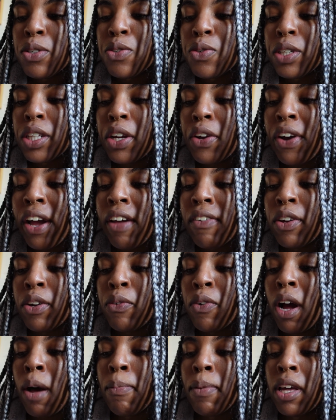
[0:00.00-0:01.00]
was really craving
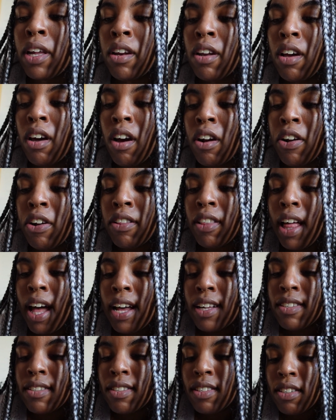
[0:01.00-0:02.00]
ramen on our
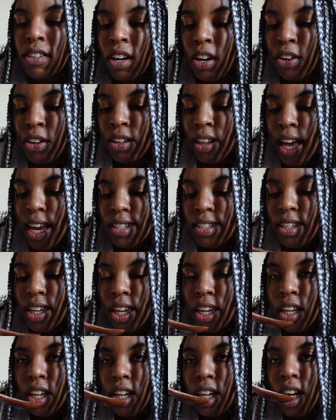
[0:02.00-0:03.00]
last, on her last day
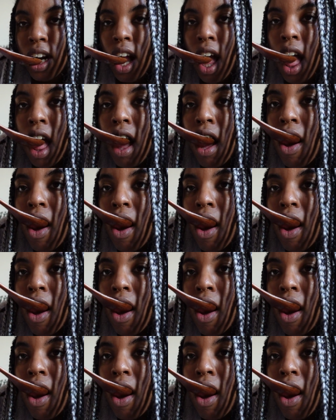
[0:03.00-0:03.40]
here